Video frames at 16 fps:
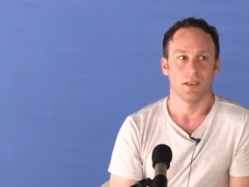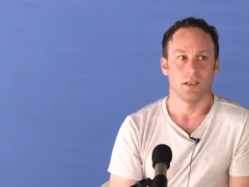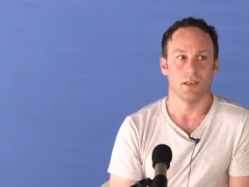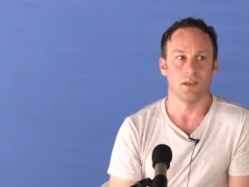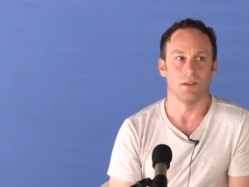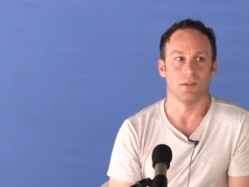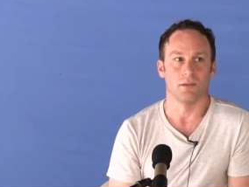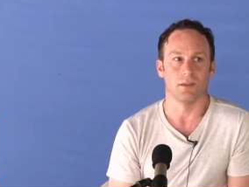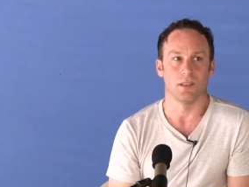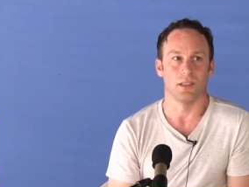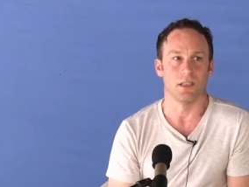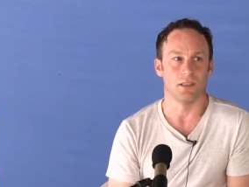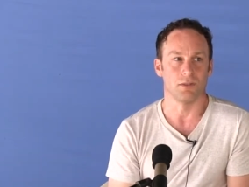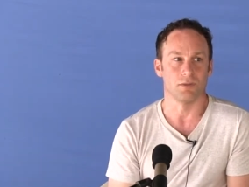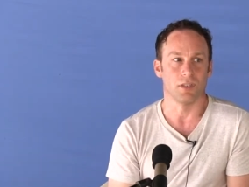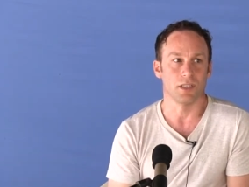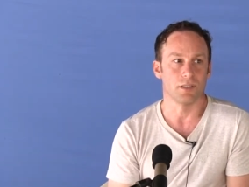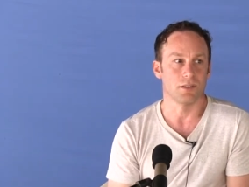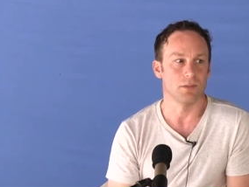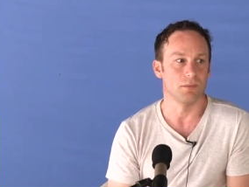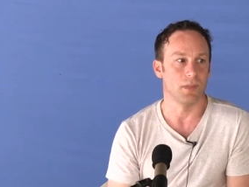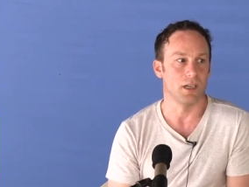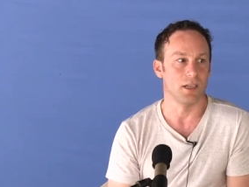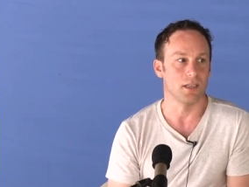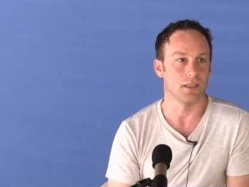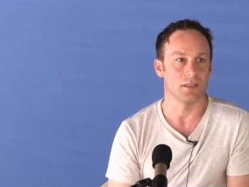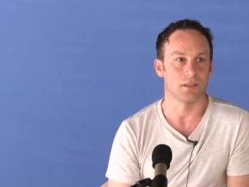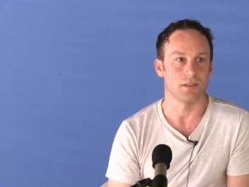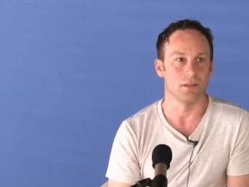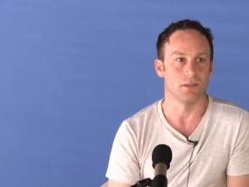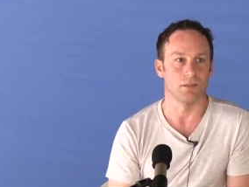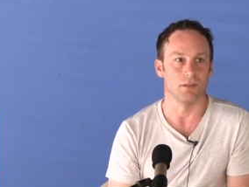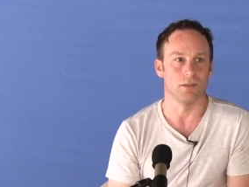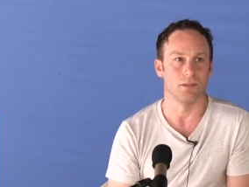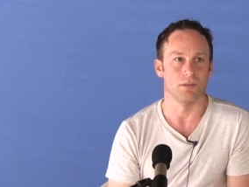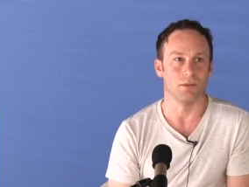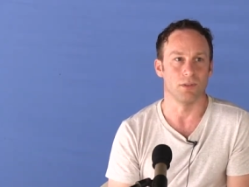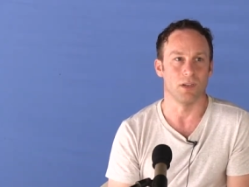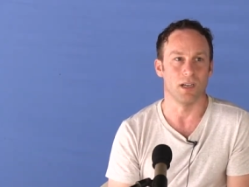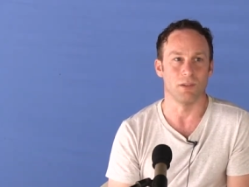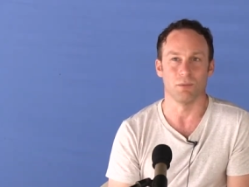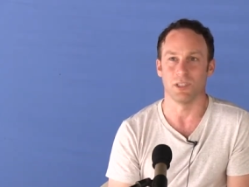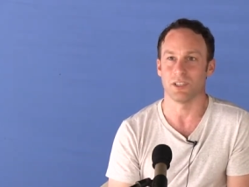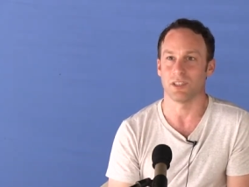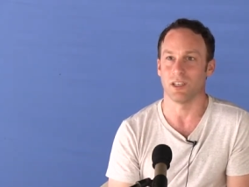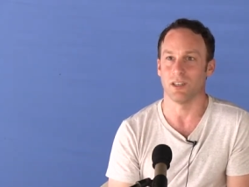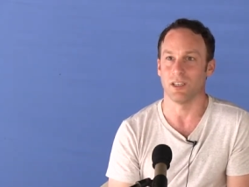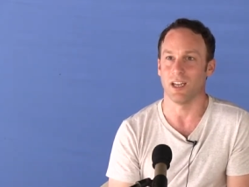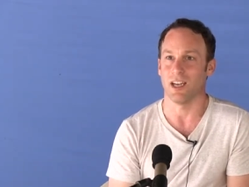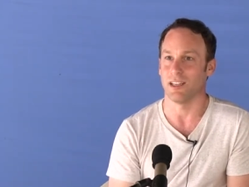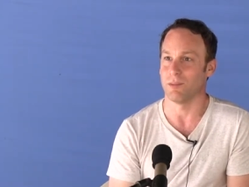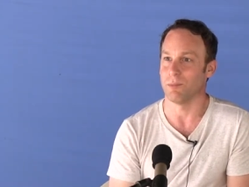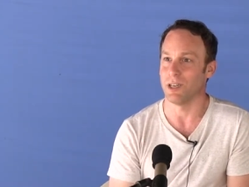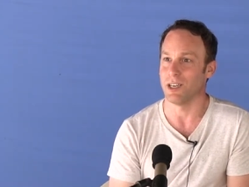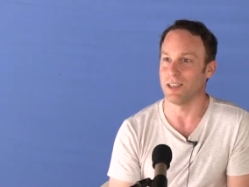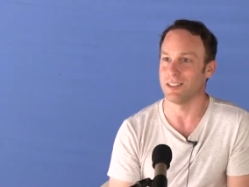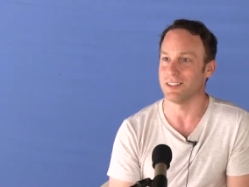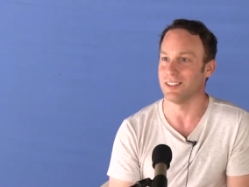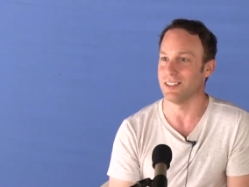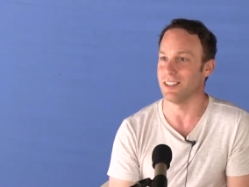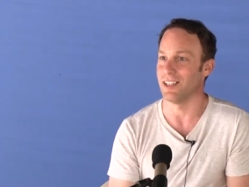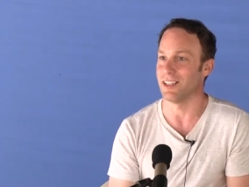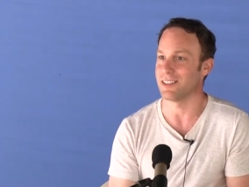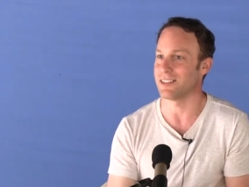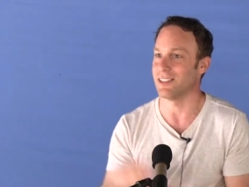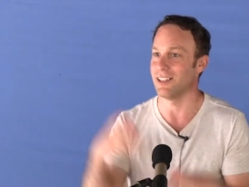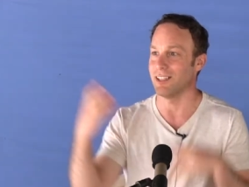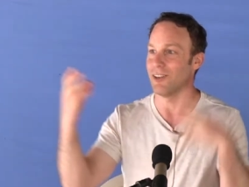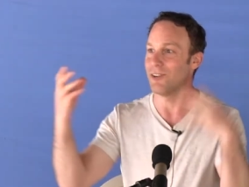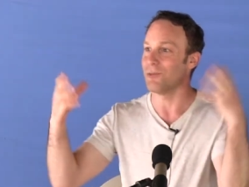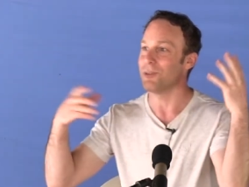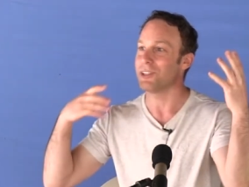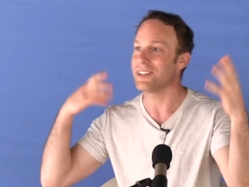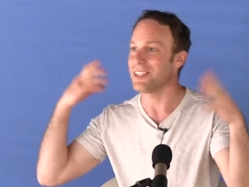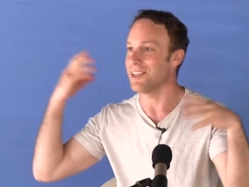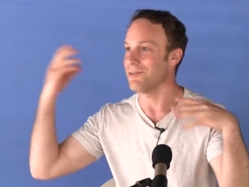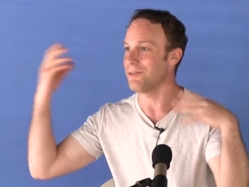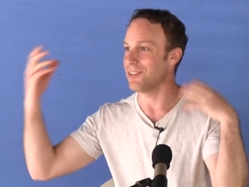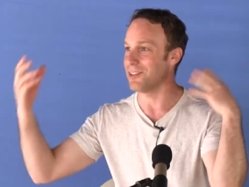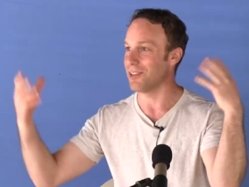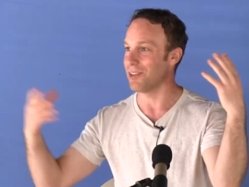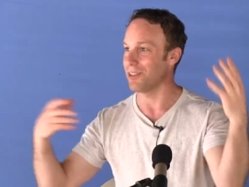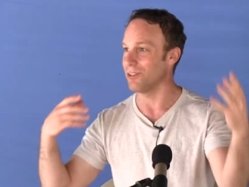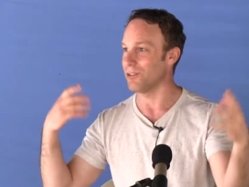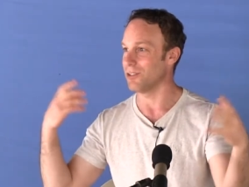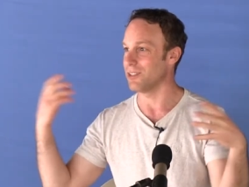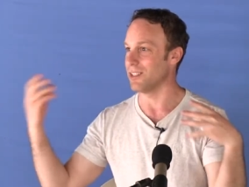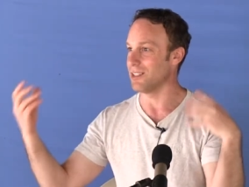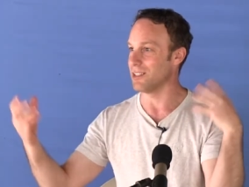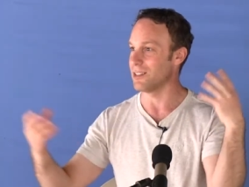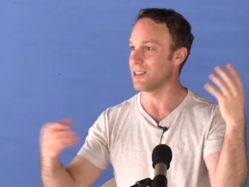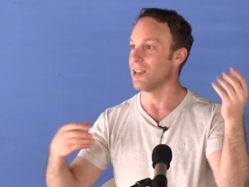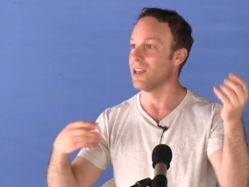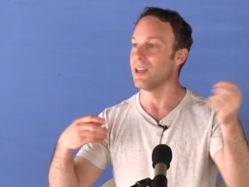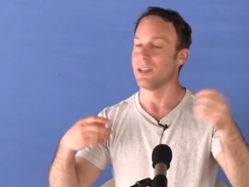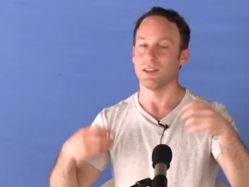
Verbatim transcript: you know, did I drink too much or, or oh, I wish I had partied last night or whatever the thought is,